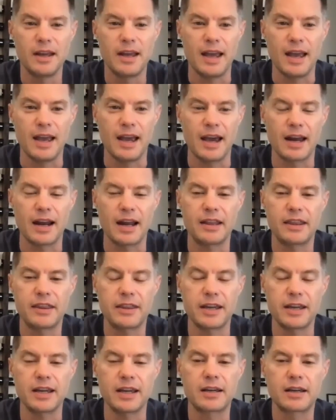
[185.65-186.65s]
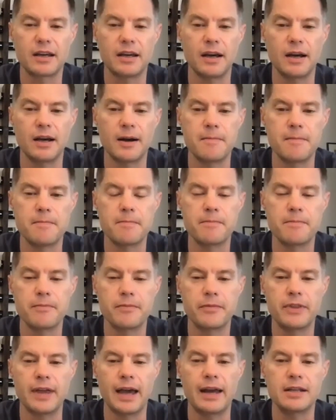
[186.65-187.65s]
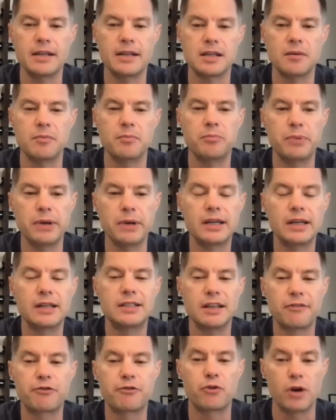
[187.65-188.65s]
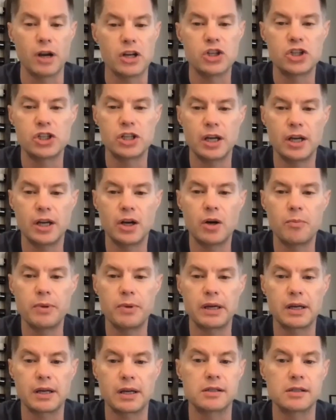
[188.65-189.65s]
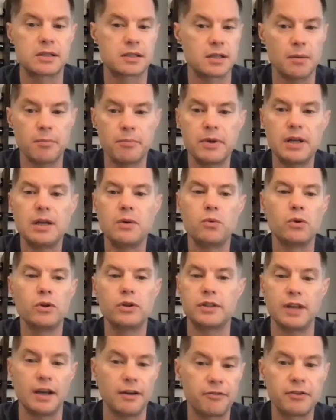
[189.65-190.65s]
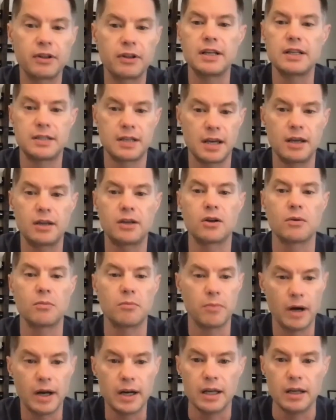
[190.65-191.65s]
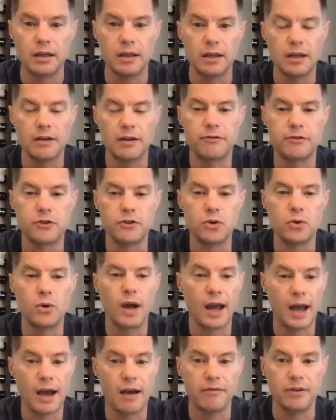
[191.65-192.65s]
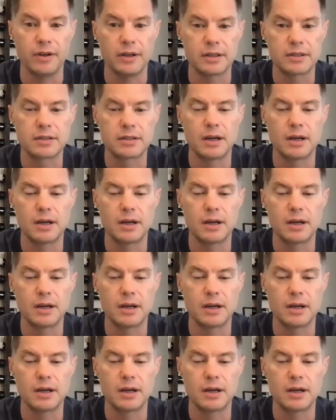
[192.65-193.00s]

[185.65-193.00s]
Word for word: And I think that is a big differentiator, because somebody will definitely take your money if you have it.